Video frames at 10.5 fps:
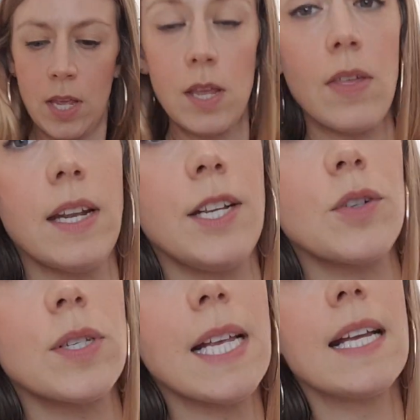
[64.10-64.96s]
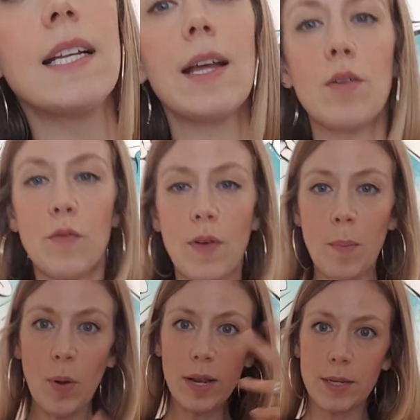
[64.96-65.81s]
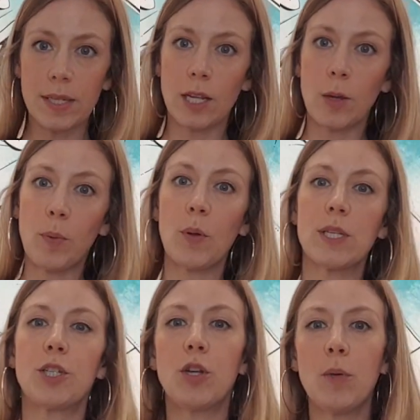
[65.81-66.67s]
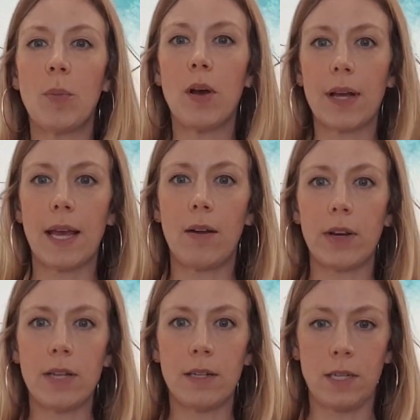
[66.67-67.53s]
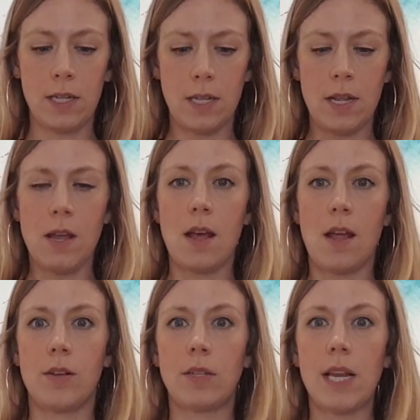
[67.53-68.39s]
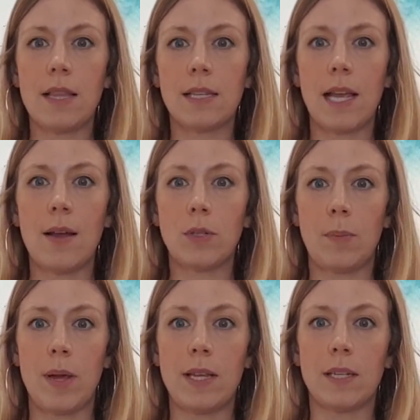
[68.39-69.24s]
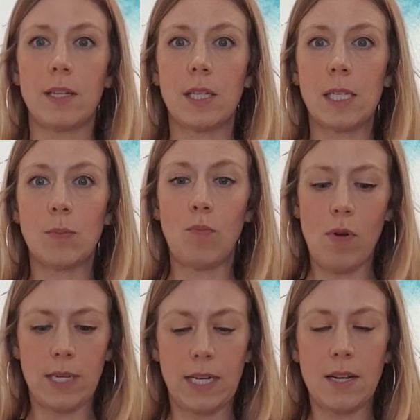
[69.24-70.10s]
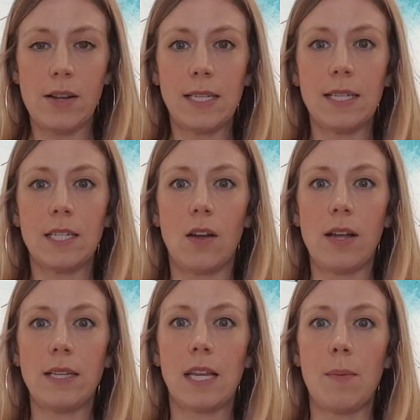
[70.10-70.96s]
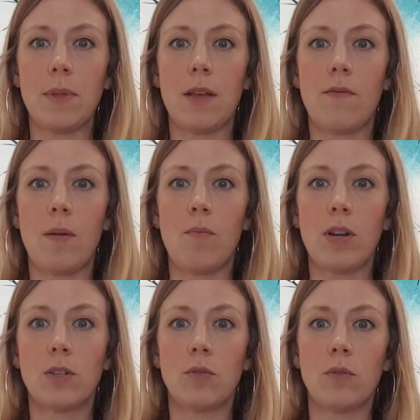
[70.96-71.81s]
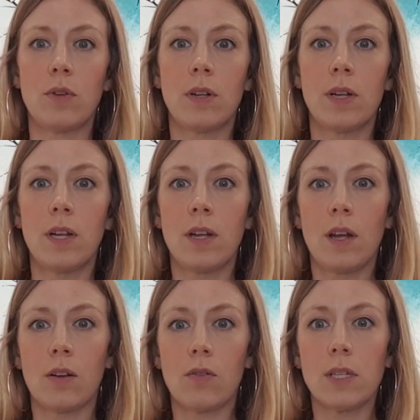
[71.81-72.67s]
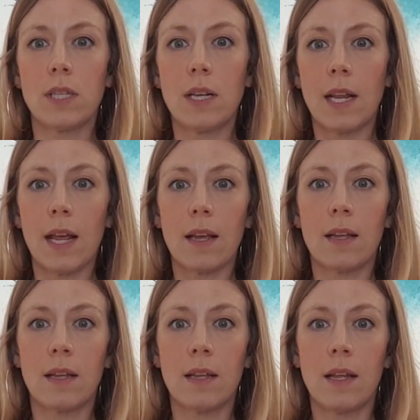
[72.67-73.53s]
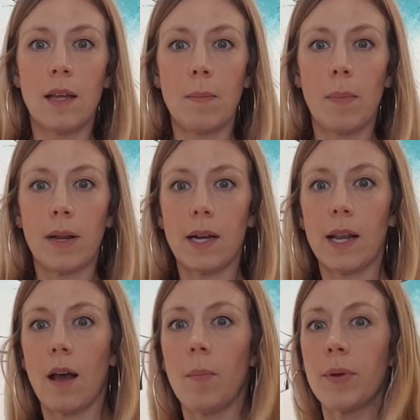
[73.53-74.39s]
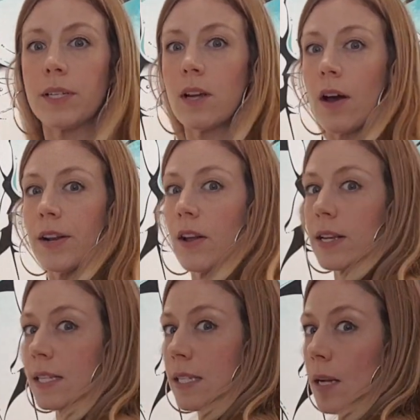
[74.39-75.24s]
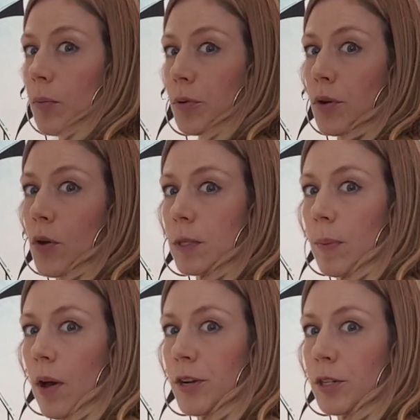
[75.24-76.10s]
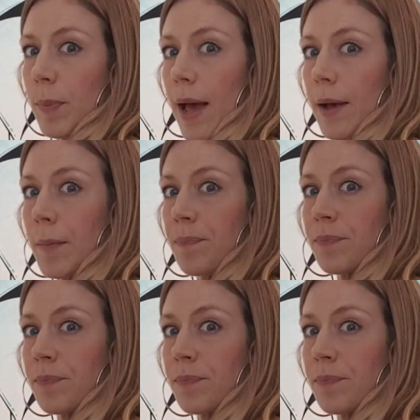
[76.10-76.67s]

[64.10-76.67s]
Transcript: You then need your second layer of fabric, because the Caboo is a two-part carrier. And you take this outer piece and spread it nice and tight, keeping that fabric taut, across their neck, bundle it up and tie a nice double knot behind your back.